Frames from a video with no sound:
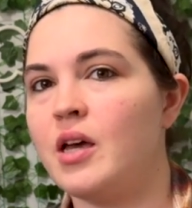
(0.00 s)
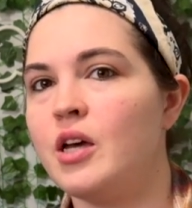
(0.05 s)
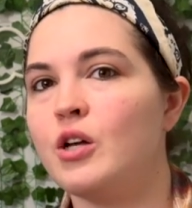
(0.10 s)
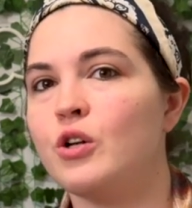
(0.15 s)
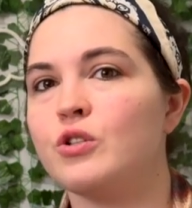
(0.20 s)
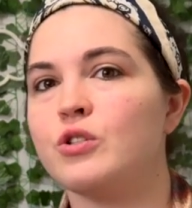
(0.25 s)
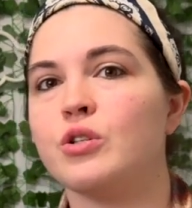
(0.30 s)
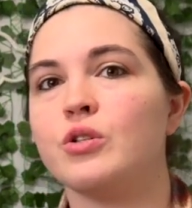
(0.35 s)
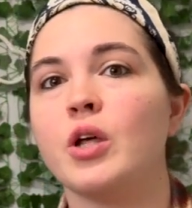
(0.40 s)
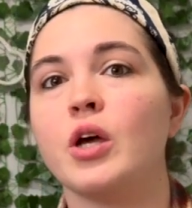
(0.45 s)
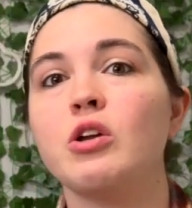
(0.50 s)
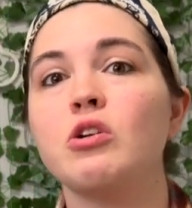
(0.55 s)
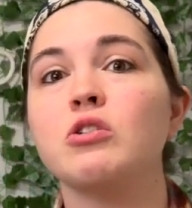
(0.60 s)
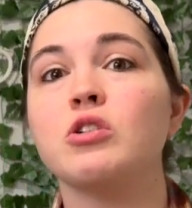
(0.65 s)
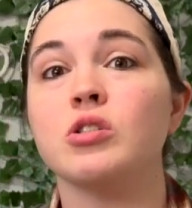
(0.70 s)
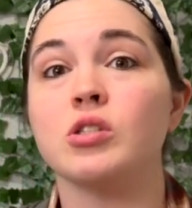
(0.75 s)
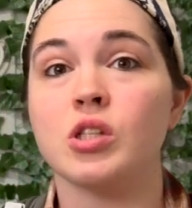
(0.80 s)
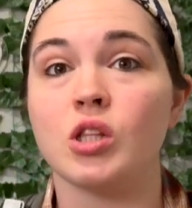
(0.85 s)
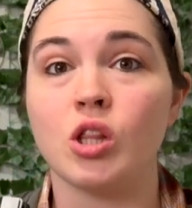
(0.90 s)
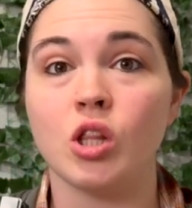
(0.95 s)
So now you're
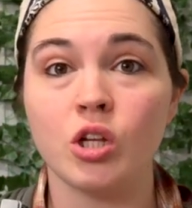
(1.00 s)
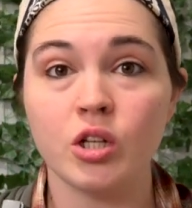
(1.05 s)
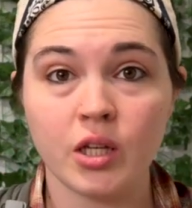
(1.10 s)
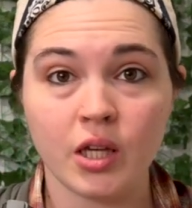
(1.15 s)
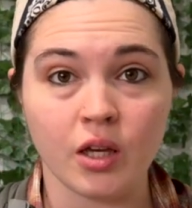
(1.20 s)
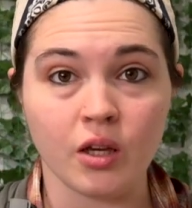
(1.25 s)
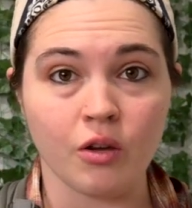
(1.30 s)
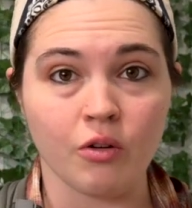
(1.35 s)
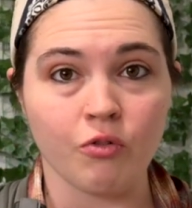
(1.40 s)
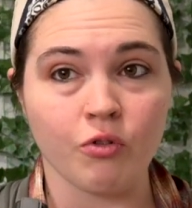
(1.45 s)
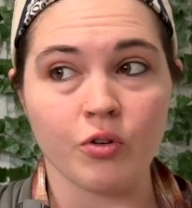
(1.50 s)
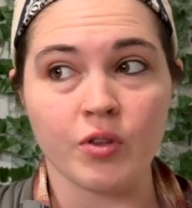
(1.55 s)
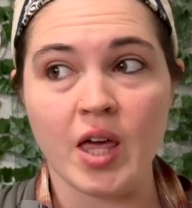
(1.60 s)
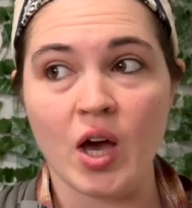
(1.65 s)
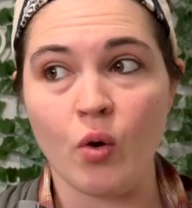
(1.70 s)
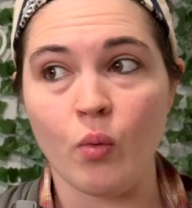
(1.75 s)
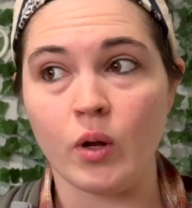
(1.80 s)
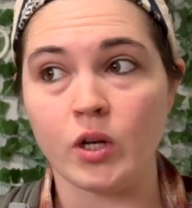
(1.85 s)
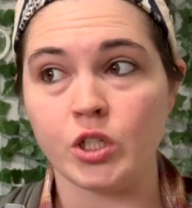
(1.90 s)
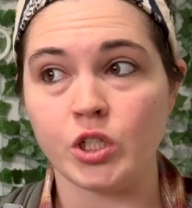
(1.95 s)
just looking for
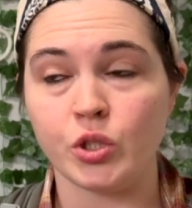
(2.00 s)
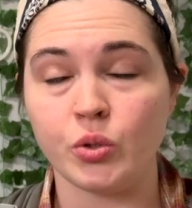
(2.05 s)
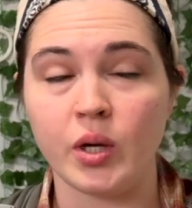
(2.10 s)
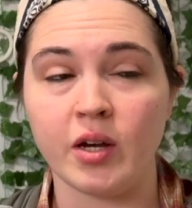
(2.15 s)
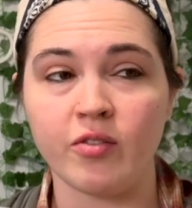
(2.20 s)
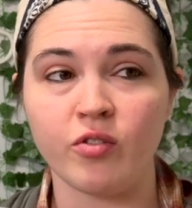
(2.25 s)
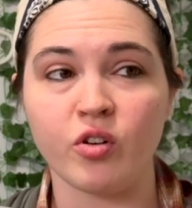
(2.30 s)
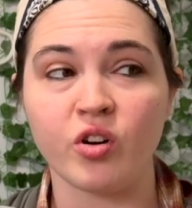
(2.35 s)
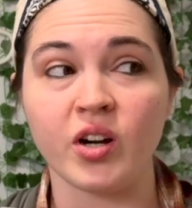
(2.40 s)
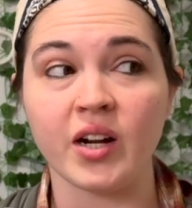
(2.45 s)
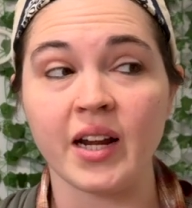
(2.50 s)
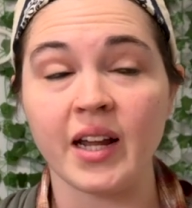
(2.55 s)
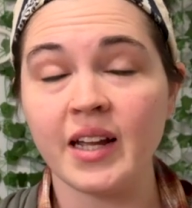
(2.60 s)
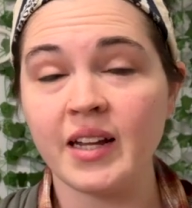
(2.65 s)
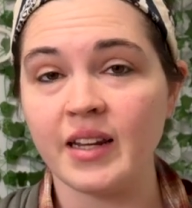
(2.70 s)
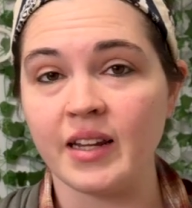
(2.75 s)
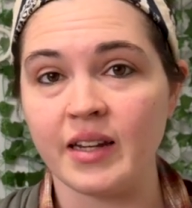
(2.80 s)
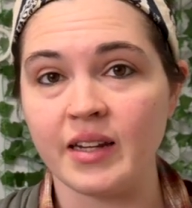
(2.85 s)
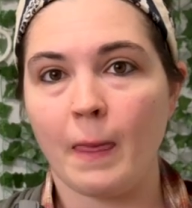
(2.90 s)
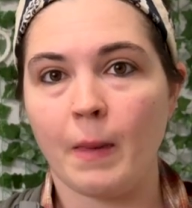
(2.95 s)
that which you have
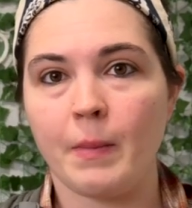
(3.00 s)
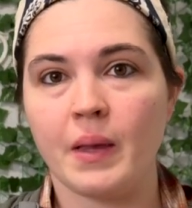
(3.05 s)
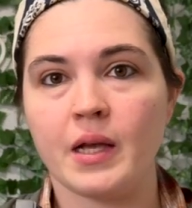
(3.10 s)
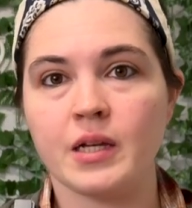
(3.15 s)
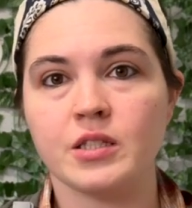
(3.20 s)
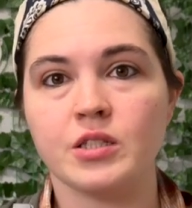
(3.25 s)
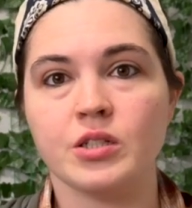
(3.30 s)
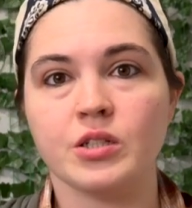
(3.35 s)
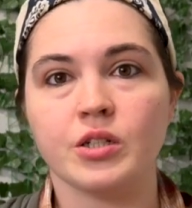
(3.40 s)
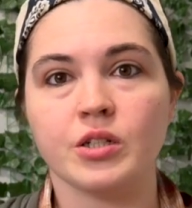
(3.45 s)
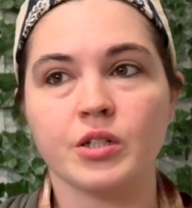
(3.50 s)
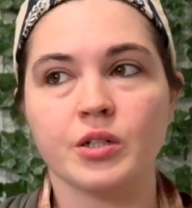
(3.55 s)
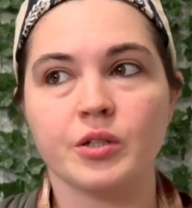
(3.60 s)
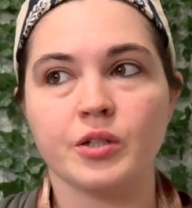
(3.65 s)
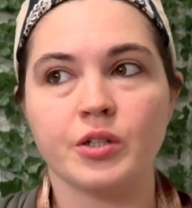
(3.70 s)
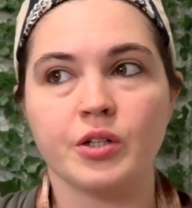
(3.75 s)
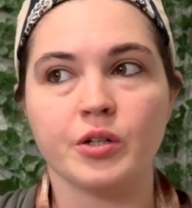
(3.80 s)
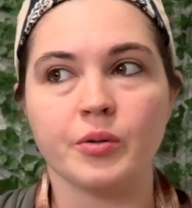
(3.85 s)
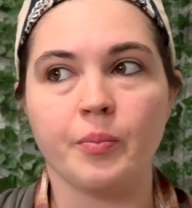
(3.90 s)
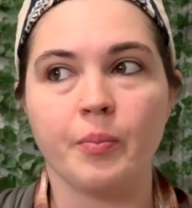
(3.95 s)
created, because you're
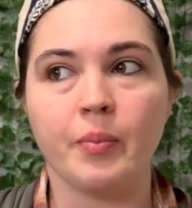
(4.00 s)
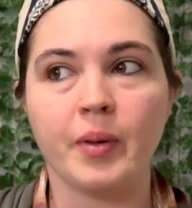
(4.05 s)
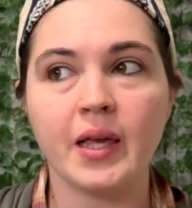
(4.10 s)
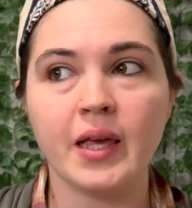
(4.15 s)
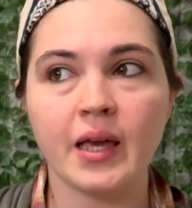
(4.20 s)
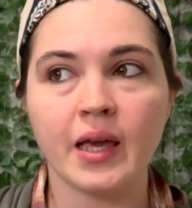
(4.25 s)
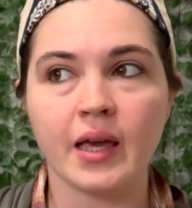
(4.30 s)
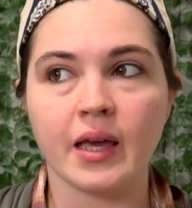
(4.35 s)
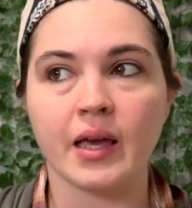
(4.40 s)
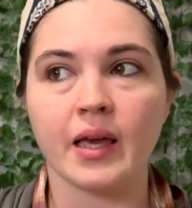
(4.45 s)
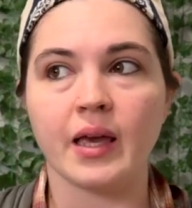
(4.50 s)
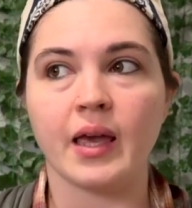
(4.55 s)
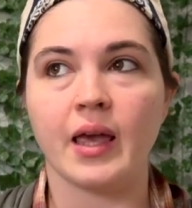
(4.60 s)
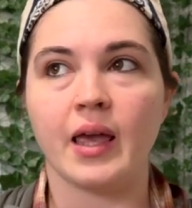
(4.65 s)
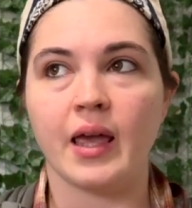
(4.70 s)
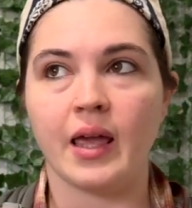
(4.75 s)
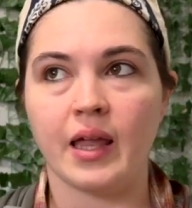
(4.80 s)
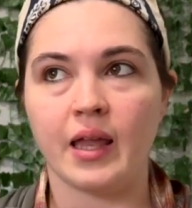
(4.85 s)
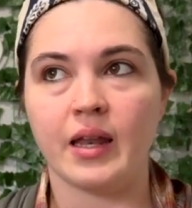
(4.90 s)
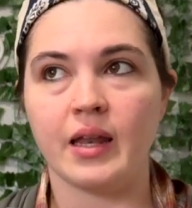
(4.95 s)
being
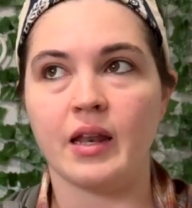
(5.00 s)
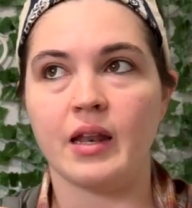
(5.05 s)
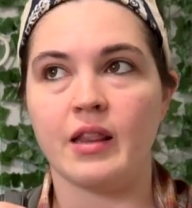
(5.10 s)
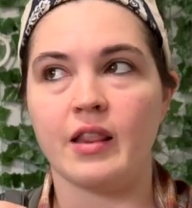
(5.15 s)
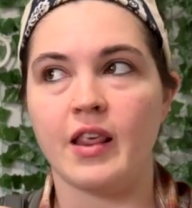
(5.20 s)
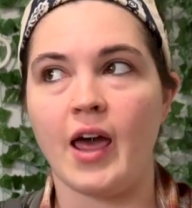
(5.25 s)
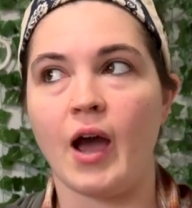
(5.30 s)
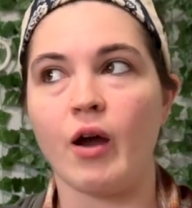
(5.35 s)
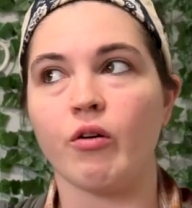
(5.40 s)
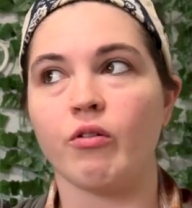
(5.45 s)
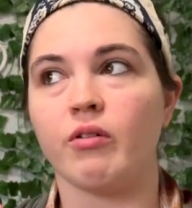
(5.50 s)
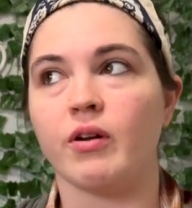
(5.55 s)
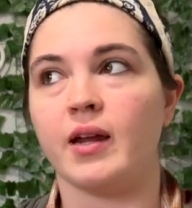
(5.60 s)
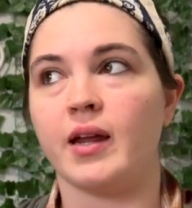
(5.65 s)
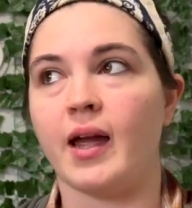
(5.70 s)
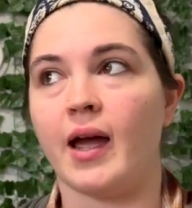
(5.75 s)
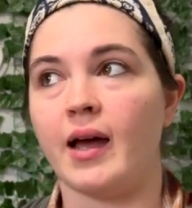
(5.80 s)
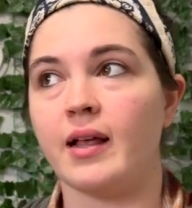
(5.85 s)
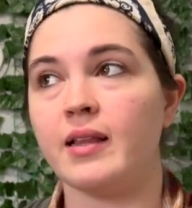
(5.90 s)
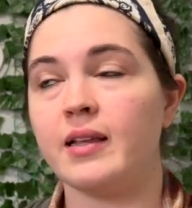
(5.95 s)
in that
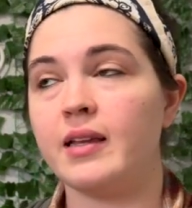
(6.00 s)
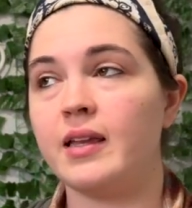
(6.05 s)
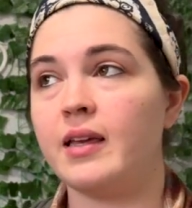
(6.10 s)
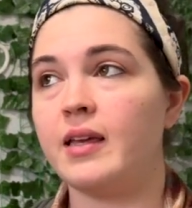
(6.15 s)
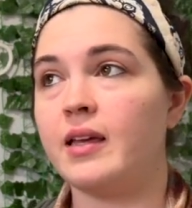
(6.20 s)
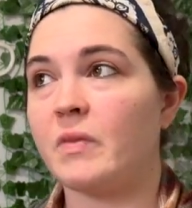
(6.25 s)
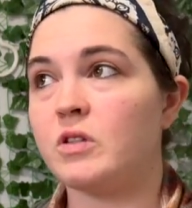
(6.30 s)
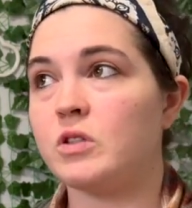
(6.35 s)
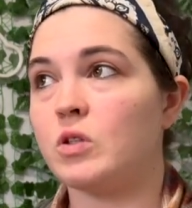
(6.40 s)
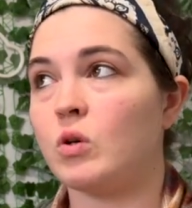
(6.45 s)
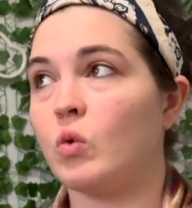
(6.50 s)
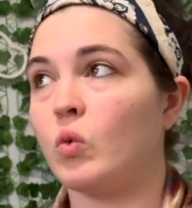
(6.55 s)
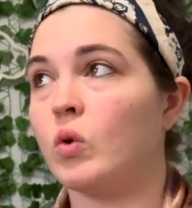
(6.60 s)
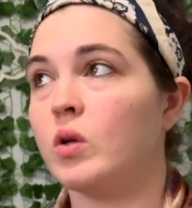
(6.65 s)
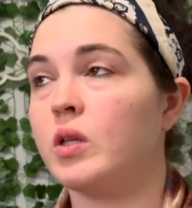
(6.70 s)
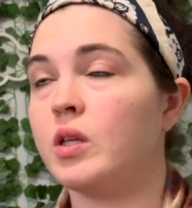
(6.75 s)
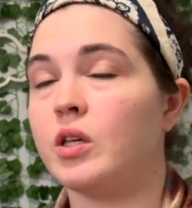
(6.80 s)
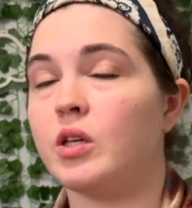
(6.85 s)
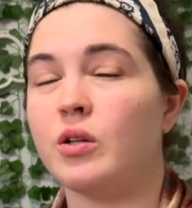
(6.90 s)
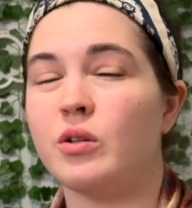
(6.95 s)
reality. So
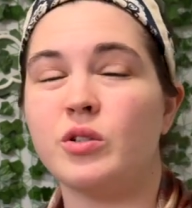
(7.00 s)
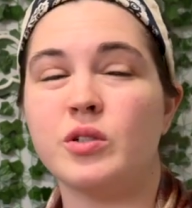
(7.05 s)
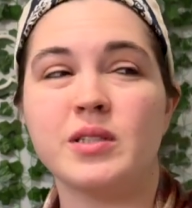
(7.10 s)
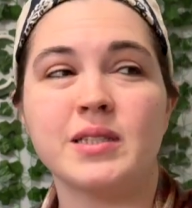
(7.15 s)
really you just